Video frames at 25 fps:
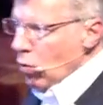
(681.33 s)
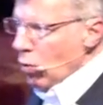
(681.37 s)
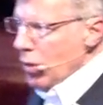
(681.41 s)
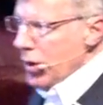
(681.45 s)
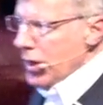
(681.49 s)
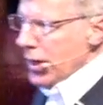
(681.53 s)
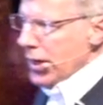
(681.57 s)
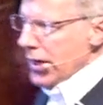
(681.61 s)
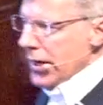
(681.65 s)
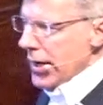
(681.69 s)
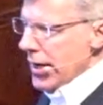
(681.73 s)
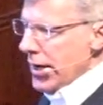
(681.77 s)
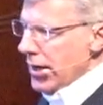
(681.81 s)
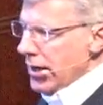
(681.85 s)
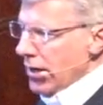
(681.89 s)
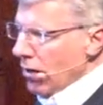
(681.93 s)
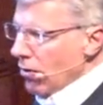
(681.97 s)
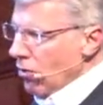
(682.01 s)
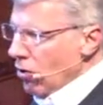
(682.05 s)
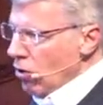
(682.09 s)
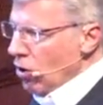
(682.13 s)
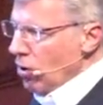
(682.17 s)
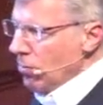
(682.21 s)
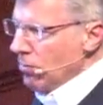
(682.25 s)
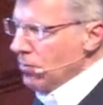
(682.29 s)
We can heat
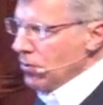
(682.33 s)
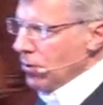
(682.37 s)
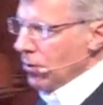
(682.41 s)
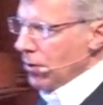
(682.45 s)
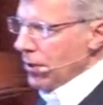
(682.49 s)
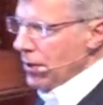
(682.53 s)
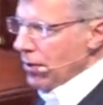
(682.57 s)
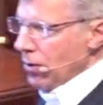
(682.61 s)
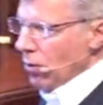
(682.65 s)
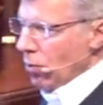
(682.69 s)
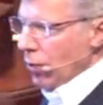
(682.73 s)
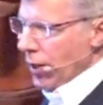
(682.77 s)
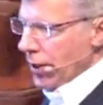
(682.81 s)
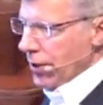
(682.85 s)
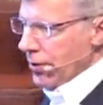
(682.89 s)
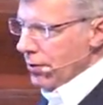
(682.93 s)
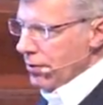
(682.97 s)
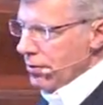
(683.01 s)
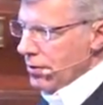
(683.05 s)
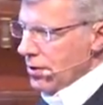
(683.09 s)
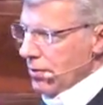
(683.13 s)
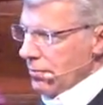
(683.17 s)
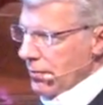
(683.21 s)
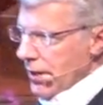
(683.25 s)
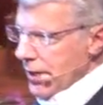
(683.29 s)
our homes during the
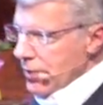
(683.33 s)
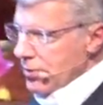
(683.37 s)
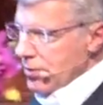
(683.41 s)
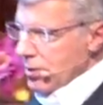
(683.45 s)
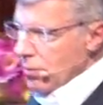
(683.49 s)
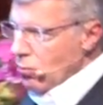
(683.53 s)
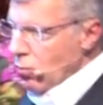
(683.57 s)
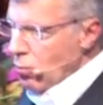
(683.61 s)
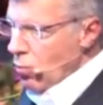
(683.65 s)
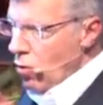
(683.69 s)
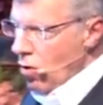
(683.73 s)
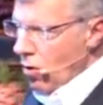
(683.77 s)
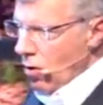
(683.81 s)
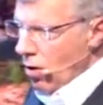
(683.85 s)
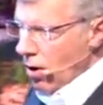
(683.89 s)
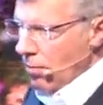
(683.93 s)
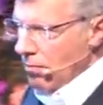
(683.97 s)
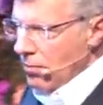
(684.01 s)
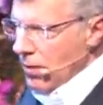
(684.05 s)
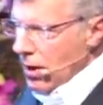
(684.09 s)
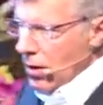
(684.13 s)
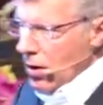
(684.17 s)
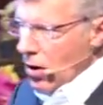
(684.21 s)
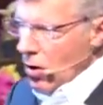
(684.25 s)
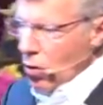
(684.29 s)
winter to make them
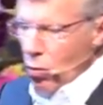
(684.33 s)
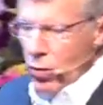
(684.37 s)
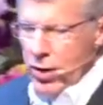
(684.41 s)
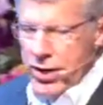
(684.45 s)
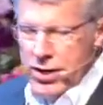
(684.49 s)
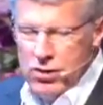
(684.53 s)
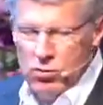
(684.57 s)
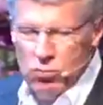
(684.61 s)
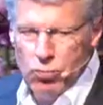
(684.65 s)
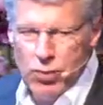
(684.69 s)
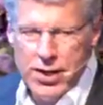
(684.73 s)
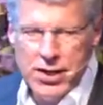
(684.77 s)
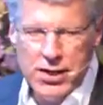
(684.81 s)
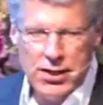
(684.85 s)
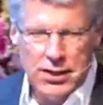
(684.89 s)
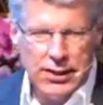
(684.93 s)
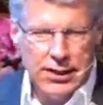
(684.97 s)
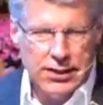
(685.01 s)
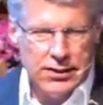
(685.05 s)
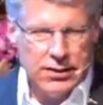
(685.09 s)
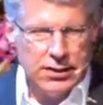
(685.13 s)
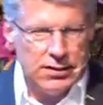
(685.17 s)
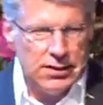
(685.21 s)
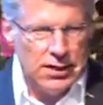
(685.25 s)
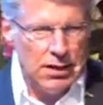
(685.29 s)
warm. We can
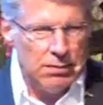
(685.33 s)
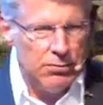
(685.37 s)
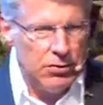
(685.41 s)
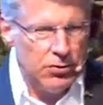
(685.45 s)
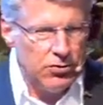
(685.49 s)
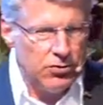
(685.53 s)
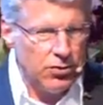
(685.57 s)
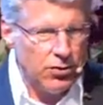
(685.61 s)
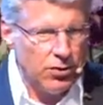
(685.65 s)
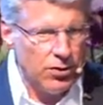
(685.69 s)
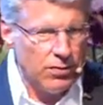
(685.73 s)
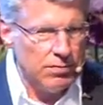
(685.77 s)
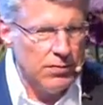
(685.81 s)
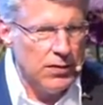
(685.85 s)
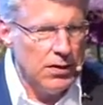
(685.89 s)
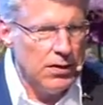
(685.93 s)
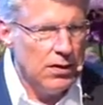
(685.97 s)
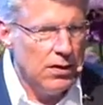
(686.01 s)
regulate the temperature.